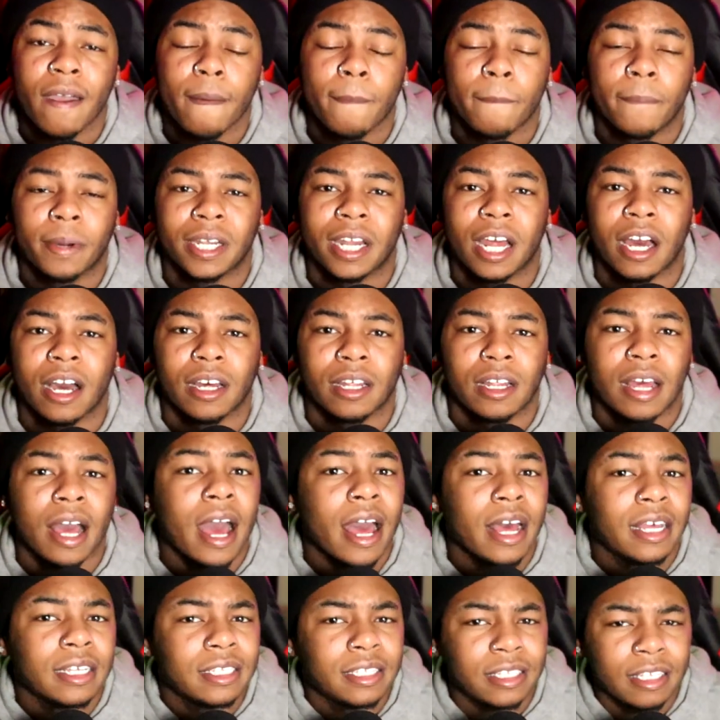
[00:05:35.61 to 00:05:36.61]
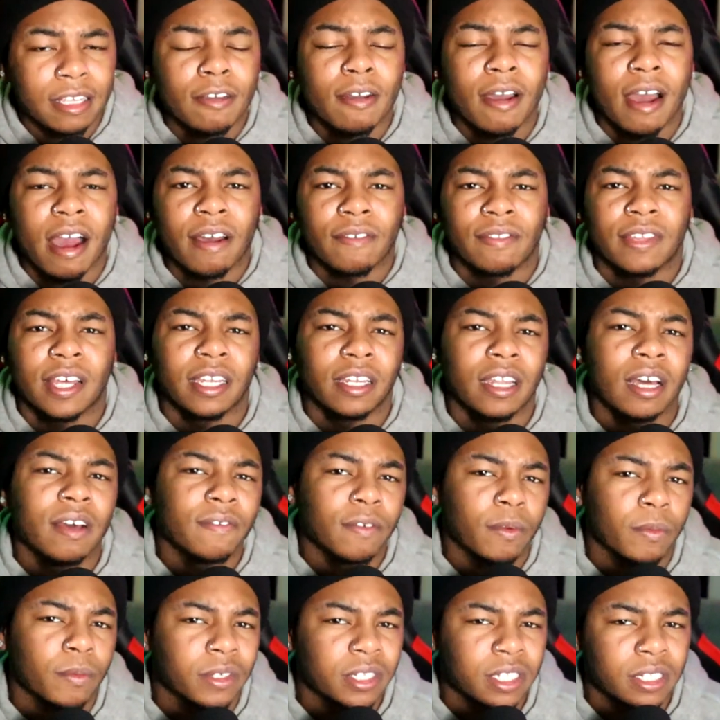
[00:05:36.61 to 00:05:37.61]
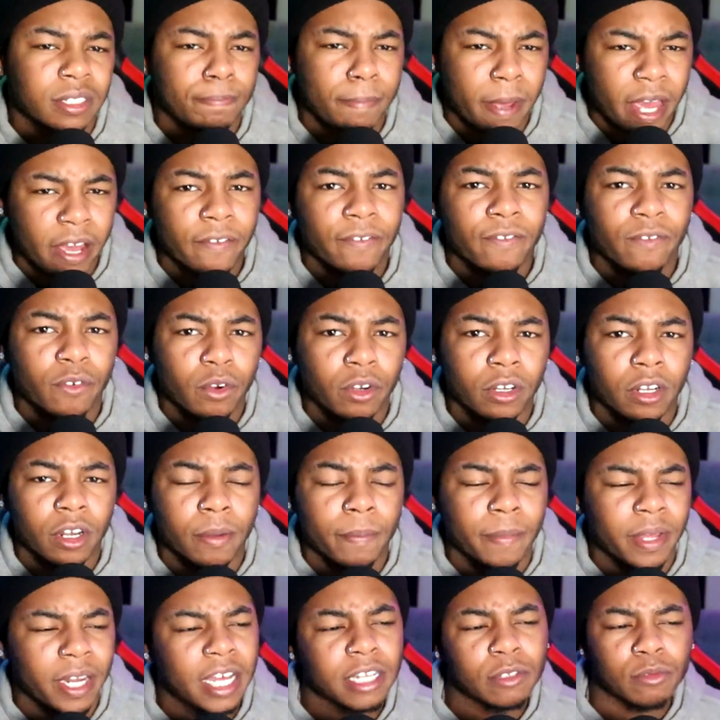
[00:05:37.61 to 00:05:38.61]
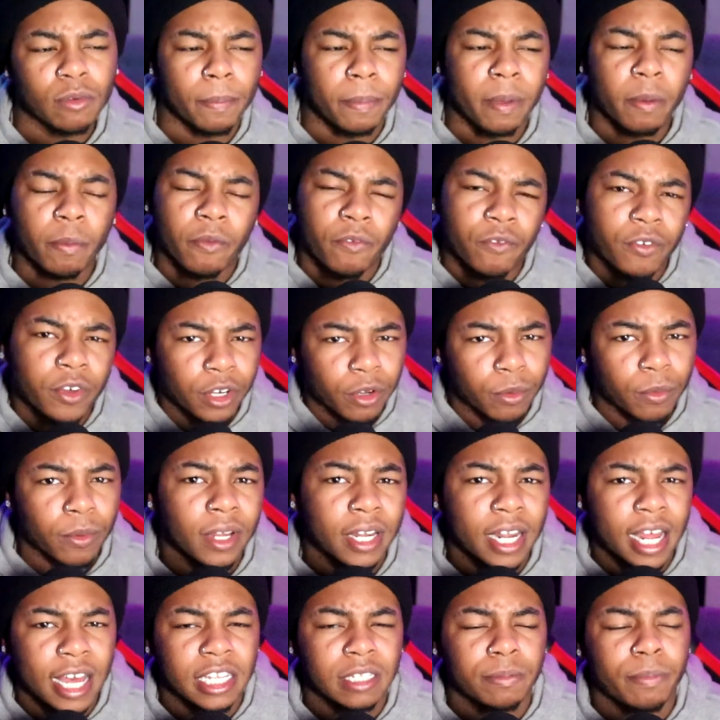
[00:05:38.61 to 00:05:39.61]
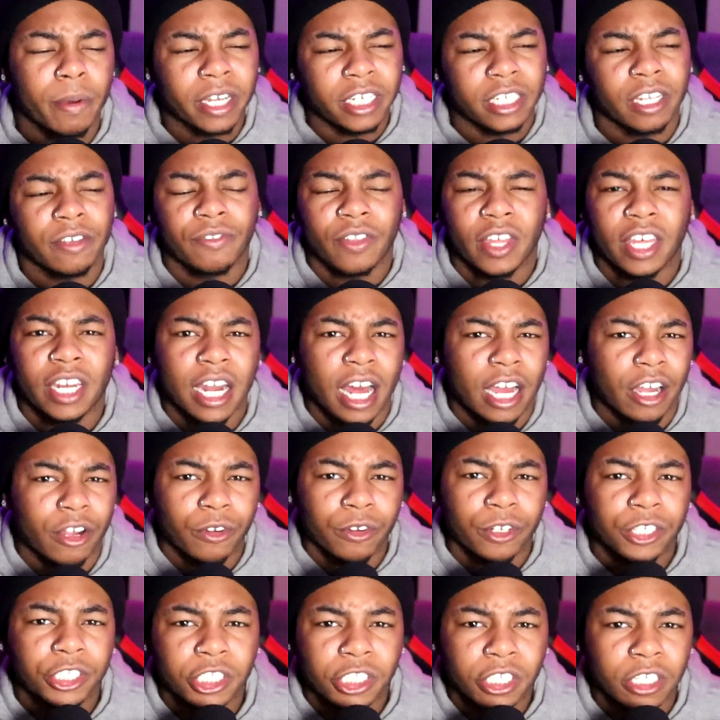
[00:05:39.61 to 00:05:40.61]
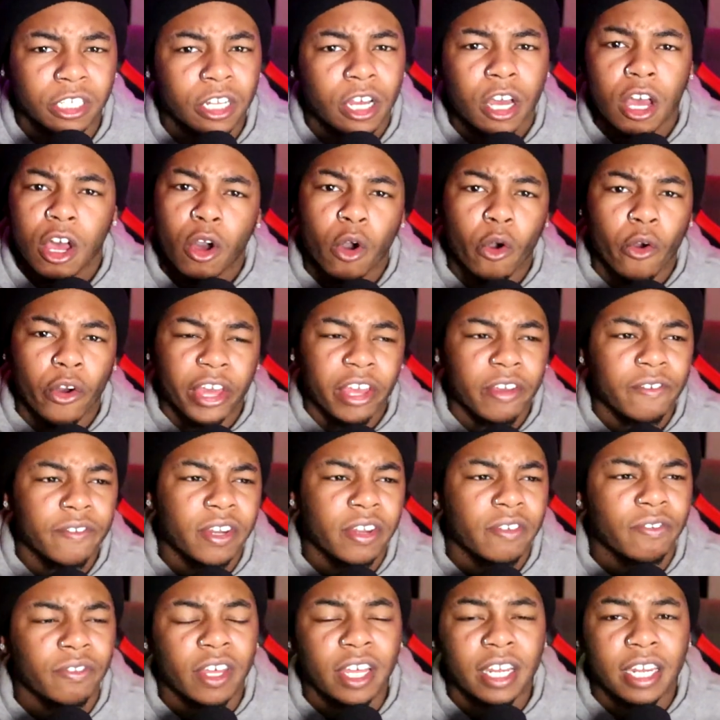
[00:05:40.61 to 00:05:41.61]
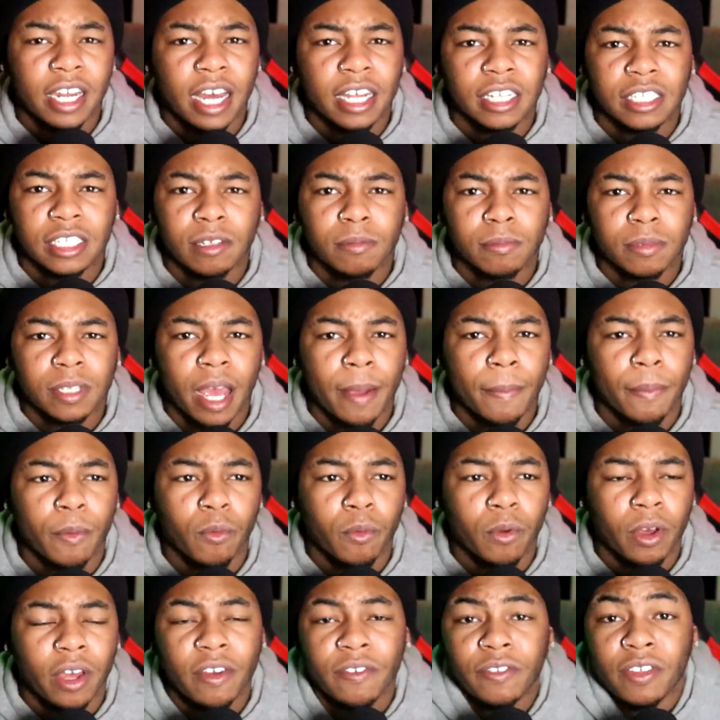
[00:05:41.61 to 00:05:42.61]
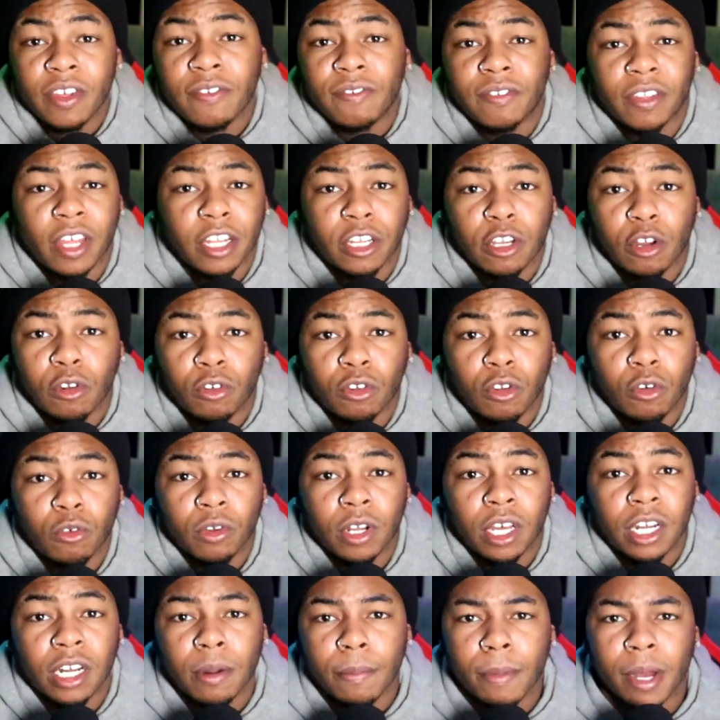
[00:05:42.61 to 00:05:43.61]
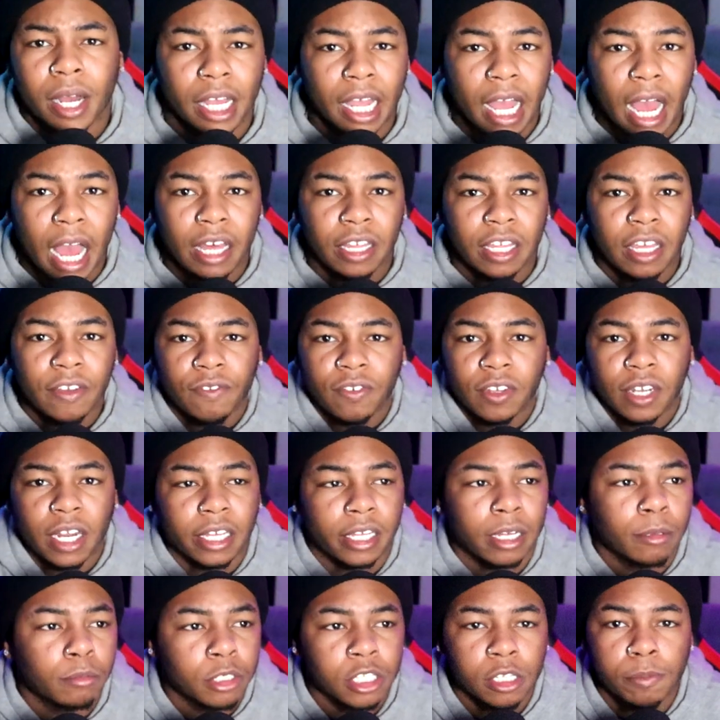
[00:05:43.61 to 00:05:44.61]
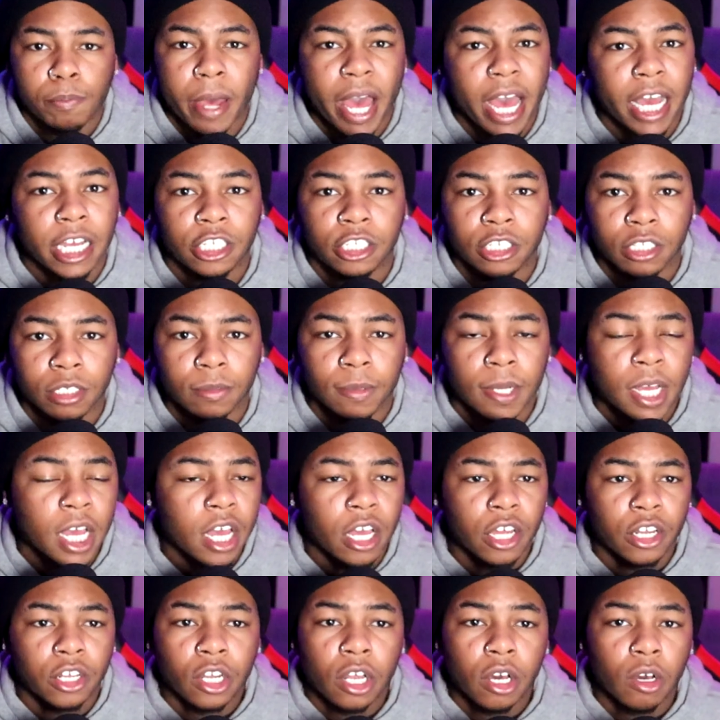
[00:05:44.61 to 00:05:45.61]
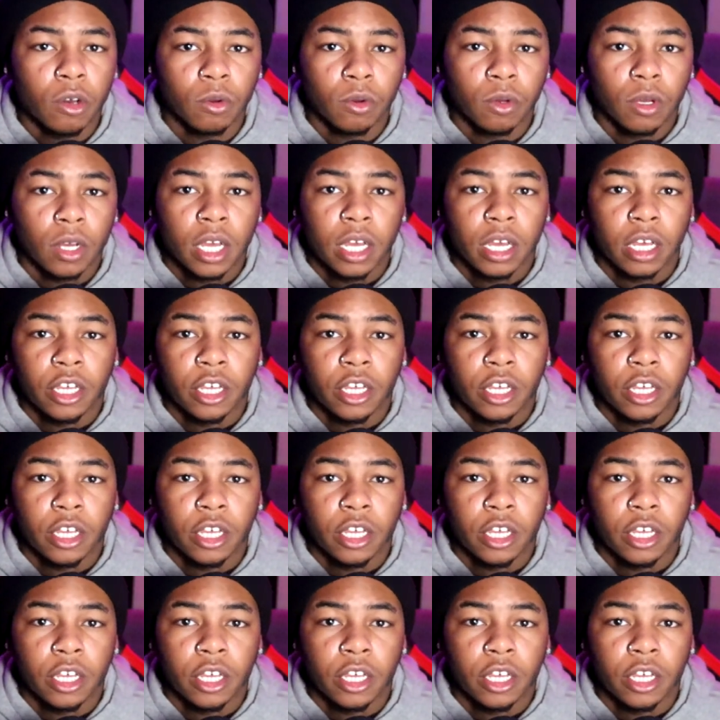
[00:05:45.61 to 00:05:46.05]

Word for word: but I still have that love and respect for them and that's what people fail to realize especially if they're not christian or even if they not some type of if even they don't know nothing about god they feel like i'm just bashing them no